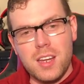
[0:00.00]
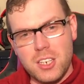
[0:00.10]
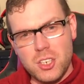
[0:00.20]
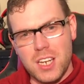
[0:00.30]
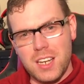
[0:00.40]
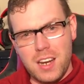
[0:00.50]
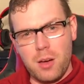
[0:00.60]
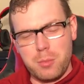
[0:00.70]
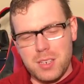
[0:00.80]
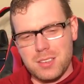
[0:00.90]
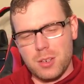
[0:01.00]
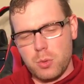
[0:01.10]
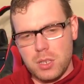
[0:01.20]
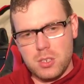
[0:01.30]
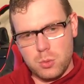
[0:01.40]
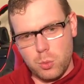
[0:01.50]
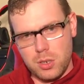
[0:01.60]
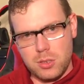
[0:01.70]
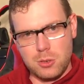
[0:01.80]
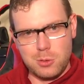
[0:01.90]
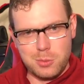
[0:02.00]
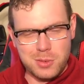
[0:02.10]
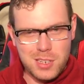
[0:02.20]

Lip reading: and check it out because I really just wanted to